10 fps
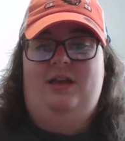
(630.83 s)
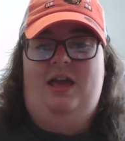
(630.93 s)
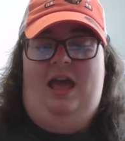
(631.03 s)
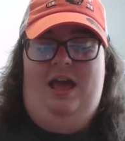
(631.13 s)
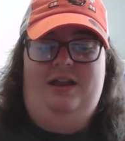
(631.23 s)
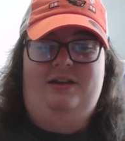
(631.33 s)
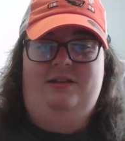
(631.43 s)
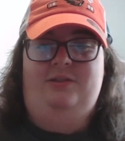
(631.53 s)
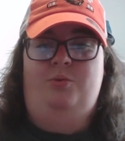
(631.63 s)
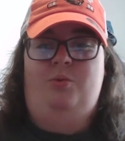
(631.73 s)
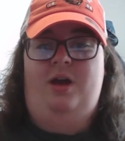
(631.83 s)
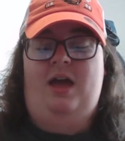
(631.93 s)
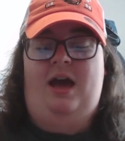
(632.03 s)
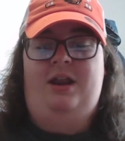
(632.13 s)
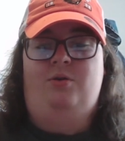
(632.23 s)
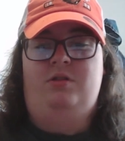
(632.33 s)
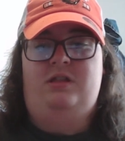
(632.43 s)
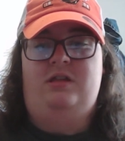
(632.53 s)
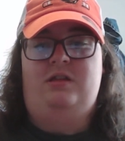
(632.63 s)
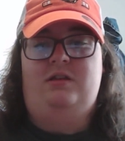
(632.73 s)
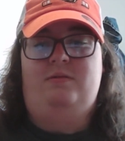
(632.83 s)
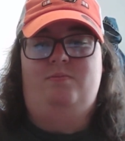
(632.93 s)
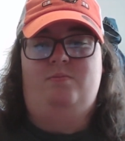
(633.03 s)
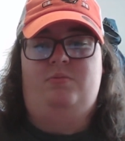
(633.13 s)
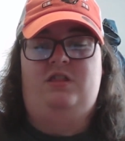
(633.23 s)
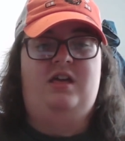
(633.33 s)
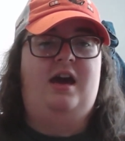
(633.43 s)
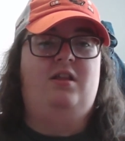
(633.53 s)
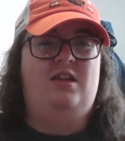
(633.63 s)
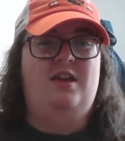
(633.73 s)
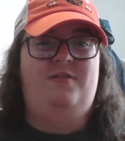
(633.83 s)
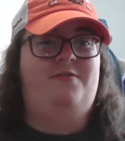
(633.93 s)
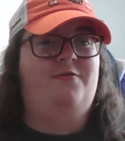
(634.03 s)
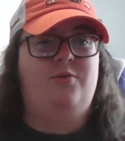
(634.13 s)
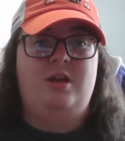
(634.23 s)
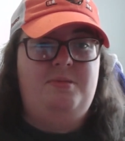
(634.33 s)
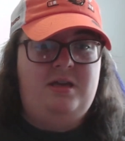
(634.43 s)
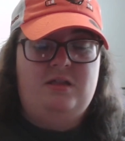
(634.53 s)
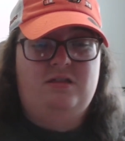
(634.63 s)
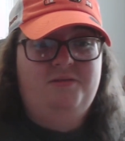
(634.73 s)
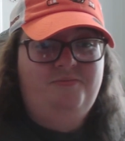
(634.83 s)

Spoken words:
and the way I don't see Seattle giving freebies,